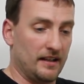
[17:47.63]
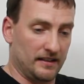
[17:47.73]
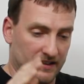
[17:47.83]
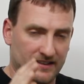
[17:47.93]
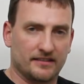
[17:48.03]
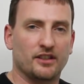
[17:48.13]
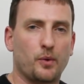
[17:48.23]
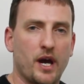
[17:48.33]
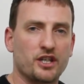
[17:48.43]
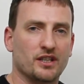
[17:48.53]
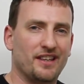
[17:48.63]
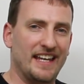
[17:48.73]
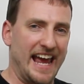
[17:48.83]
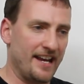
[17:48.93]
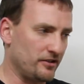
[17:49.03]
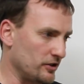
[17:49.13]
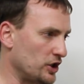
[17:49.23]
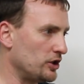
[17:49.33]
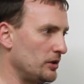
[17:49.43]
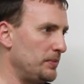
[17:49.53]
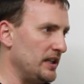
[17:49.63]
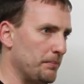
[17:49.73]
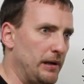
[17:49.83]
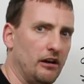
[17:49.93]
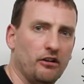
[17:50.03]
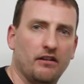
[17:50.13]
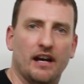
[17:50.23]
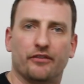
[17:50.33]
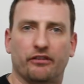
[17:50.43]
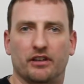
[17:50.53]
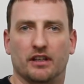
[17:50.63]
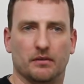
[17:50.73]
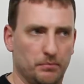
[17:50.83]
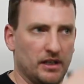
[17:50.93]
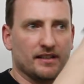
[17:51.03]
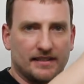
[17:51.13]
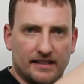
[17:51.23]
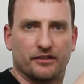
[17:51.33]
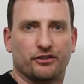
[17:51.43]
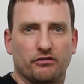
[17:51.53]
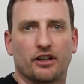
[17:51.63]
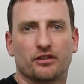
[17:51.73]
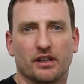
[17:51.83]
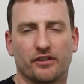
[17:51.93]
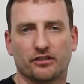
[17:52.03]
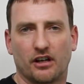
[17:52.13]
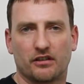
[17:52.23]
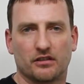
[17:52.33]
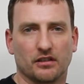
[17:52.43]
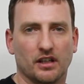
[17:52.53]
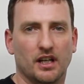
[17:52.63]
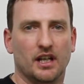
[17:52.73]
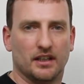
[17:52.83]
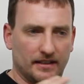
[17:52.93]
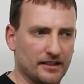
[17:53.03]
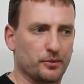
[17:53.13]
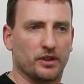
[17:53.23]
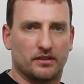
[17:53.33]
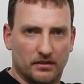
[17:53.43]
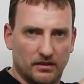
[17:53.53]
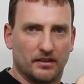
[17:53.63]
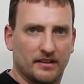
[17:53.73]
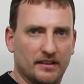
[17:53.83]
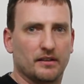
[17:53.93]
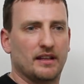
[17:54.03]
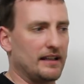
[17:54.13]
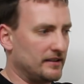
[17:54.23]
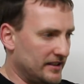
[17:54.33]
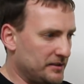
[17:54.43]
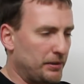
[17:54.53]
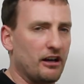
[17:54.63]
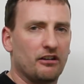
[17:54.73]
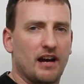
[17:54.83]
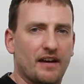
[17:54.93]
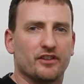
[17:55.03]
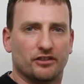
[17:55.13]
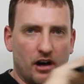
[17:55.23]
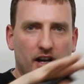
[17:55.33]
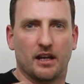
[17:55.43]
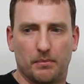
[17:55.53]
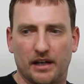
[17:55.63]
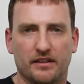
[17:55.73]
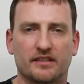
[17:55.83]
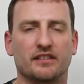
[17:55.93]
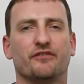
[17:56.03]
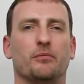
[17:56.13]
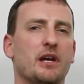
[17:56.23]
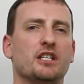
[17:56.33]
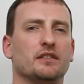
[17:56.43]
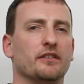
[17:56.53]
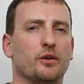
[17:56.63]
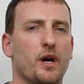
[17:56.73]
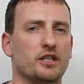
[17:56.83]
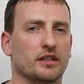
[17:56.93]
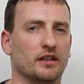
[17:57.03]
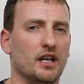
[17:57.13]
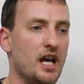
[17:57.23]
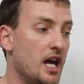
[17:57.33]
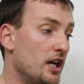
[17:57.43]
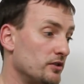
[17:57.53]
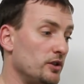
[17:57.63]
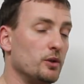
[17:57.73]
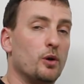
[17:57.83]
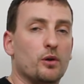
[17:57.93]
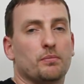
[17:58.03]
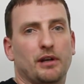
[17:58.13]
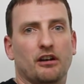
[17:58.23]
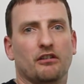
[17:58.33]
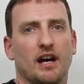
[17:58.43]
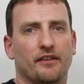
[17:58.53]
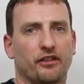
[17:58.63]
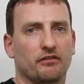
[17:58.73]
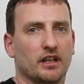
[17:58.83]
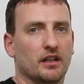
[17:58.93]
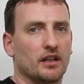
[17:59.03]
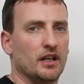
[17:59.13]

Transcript: This is the question. The answer should be in paragraph 3 because that's the structure of this article. That's what this paragraph is talking about, this information in the question. So you go to paragraph 3.